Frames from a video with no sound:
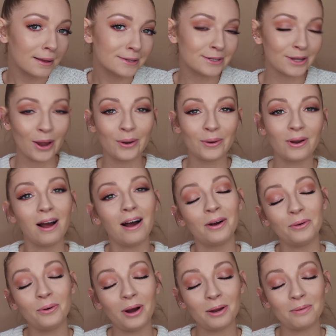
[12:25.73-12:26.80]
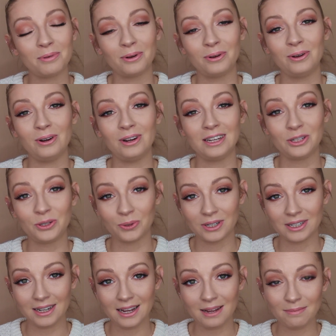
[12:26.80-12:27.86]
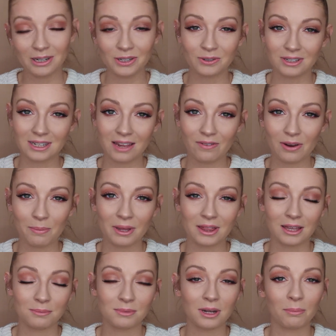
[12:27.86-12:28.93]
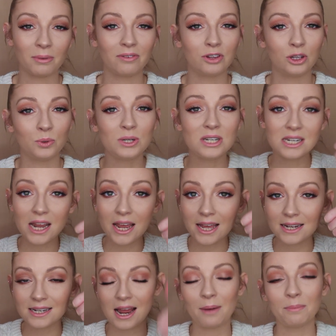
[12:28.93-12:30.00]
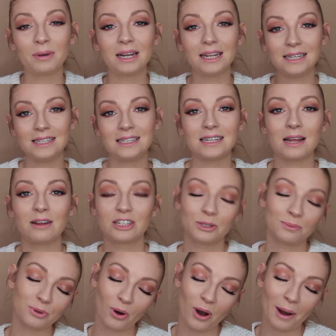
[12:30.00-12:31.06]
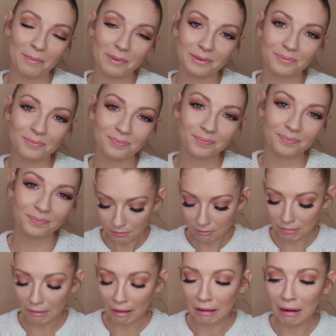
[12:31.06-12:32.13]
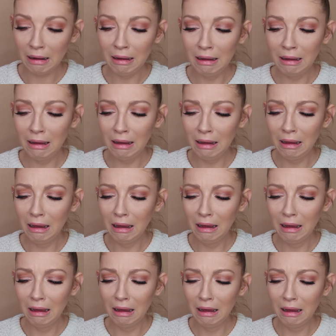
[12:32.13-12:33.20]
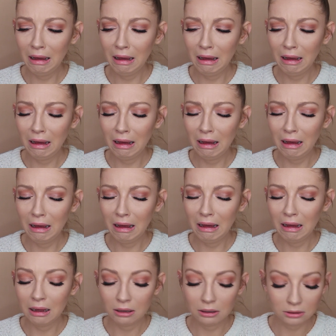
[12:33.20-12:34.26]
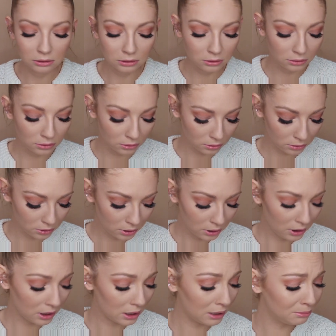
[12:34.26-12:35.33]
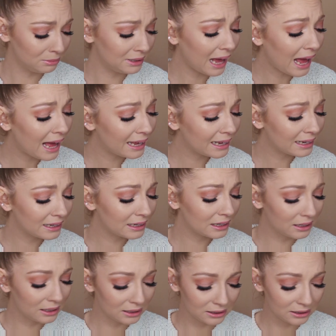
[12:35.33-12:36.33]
So I all hope you enjoyed it. Make sure to give it a big thumbs up if you did, and please subscribe. I'm dying.